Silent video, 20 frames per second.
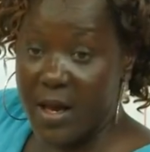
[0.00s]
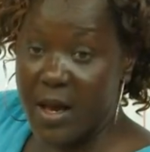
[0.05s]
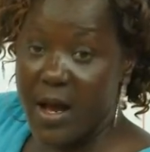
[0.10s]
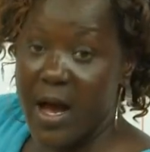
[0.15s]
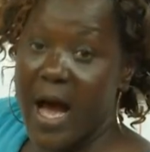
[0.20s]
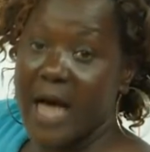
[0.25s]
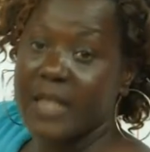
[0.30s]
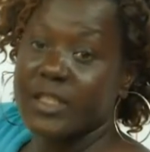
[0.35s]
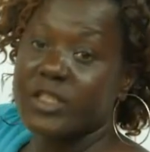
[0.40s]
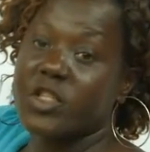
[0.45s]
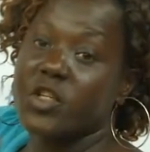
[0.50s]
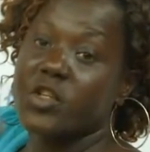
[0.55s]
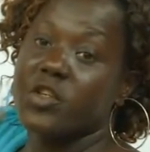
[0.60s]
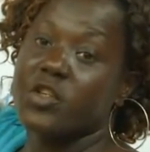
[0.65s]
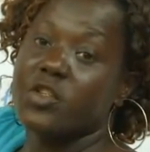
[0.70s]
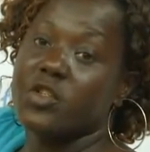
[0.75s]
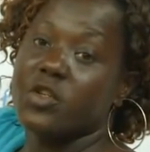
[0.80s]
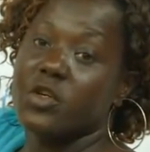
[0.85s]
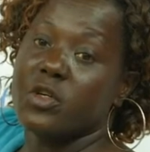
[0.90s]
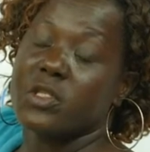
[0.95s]
and to
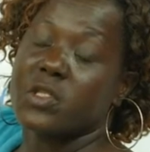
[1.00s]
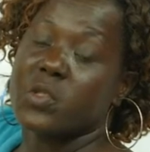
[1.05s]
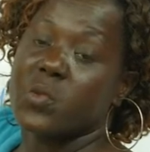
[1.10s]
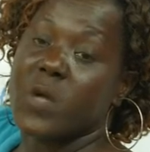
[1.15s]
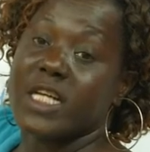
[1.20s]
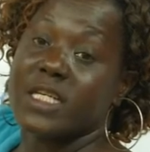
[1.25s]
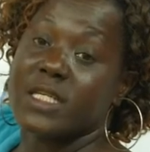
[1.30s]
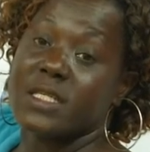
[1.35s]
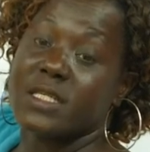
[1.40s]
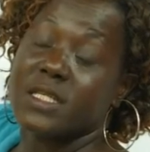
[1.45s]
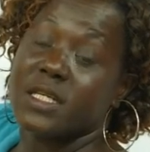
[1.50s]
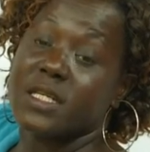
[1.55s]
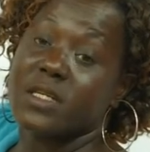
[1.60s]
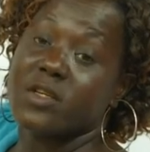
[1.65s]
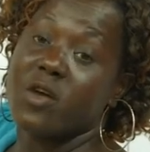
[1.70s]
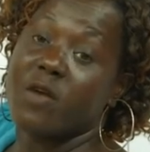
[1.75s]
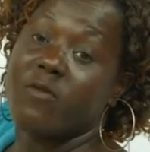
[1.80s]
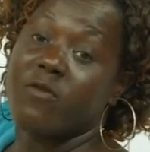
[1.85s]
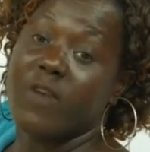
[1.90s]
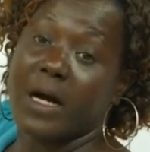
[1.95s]
use what is in
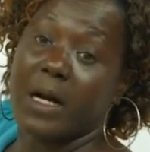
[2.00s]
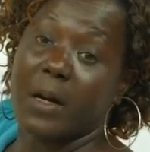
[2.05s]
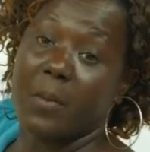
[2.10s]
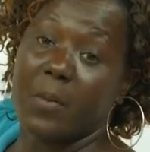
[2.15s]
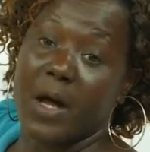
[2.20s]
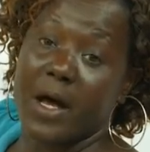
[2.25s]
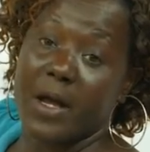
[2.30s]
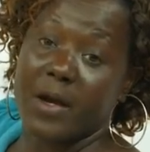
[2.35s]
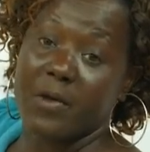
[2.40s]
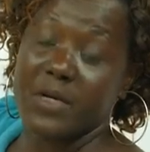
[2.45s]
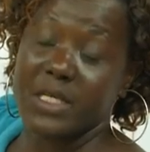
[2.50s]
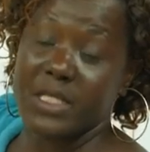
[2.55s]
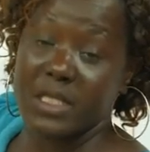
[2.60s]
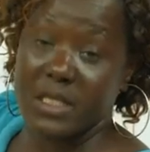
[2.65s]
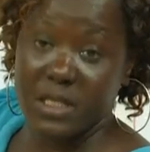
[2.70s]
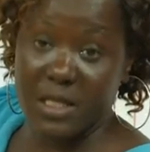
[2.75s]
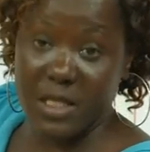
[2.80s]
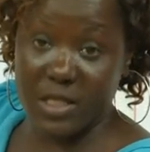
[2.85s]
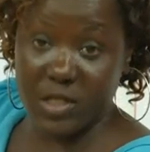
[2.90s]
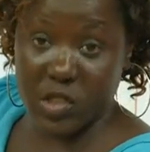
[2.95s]
your vocabulary, which is
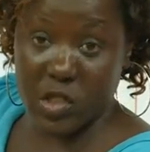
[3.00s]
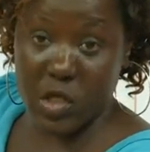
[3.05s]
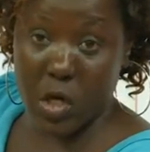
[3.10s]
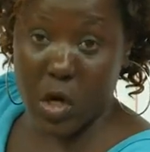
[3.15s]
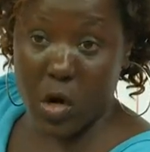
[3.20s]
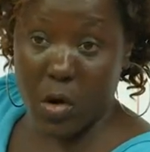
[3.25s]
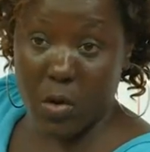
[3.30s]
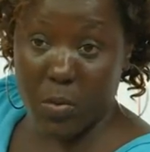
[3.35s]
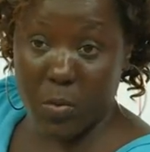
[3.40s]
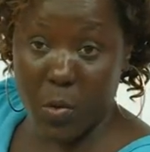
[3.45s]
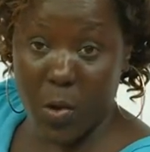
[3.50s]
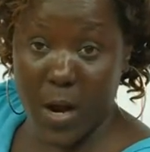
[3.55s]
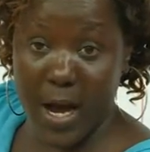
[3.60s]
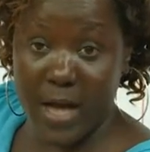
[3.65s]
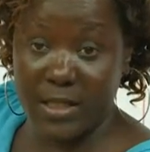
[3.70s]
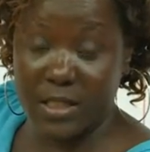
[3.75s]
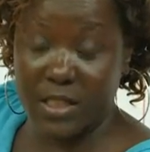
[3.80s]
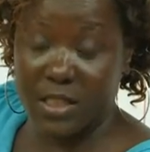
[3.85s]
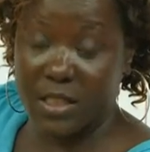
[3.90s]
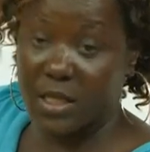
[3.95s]
the store of
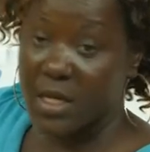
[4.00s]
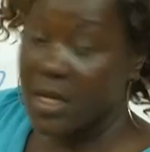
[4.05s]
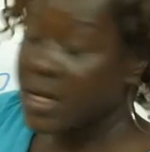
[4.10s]
words,